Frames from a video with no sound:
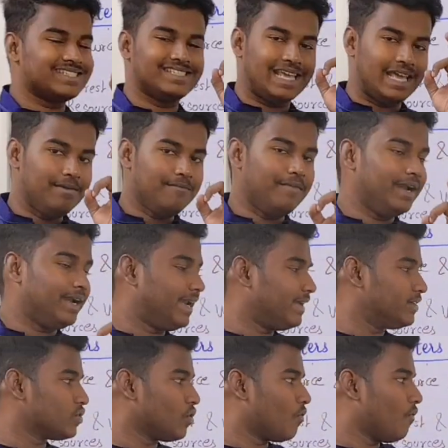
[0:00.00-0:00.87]
same
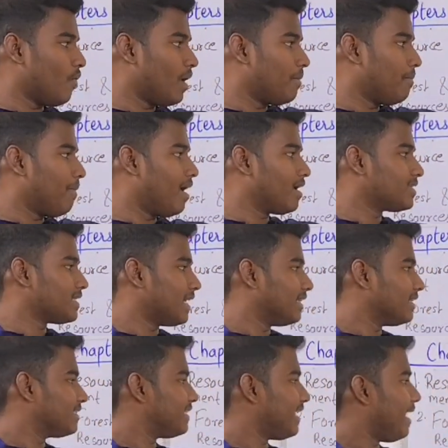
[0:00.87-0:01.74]
weightage of 1 marks
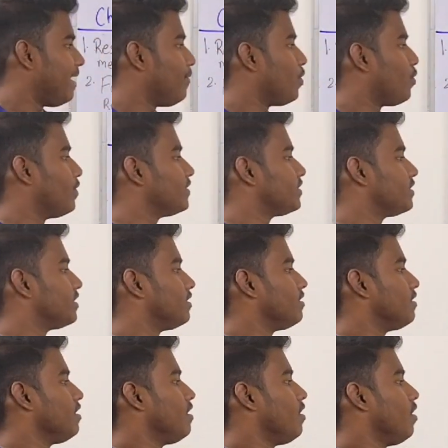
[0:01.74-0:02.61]
and the same
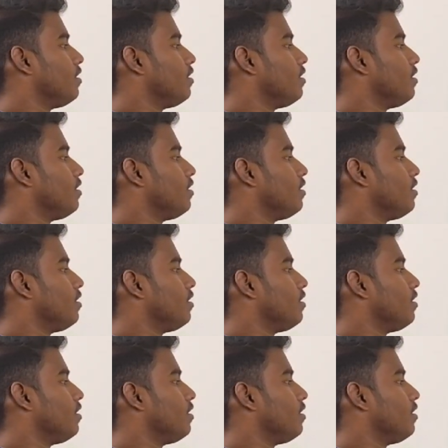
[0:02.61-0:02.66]
question